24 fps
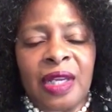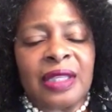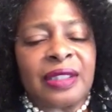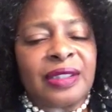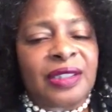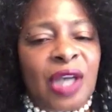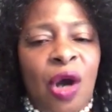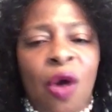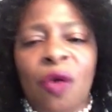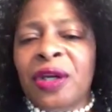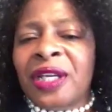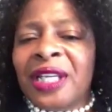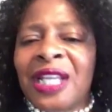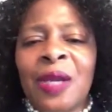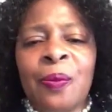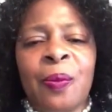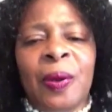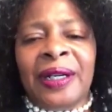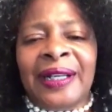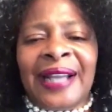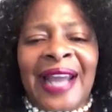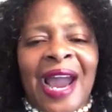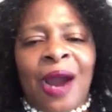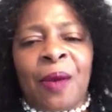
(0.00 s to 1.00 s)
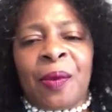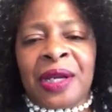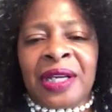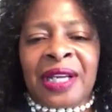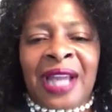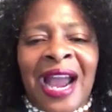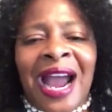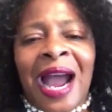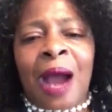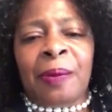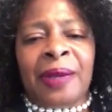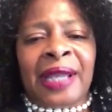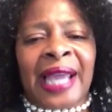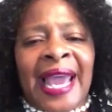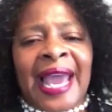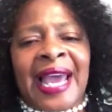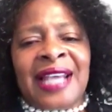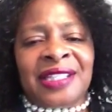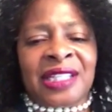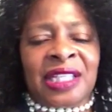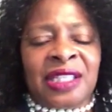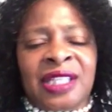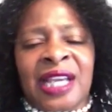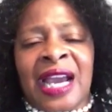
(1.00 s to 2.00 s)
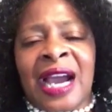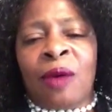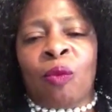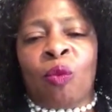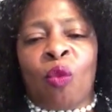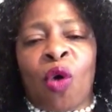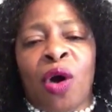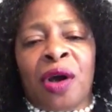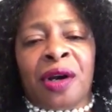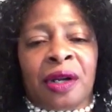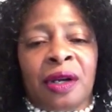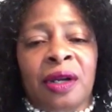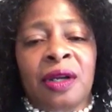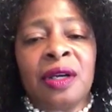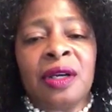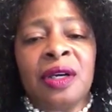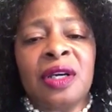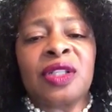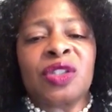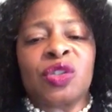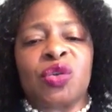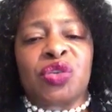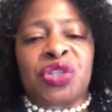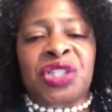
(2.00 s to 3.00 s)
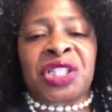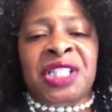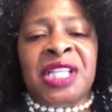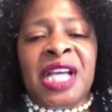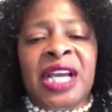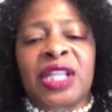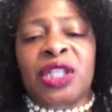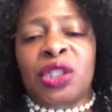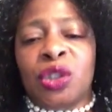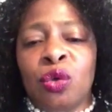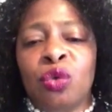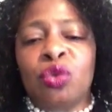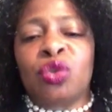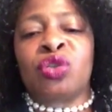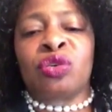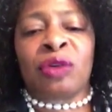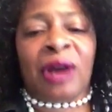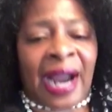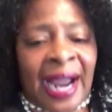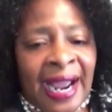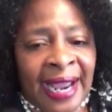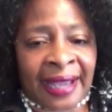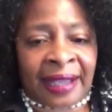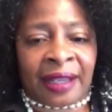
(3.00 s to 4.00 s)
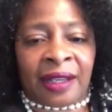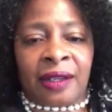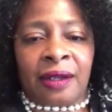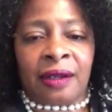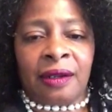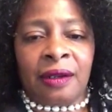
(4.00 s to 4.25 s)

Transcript: Don't keep allowing Comcast and Time Warner to suck you dry.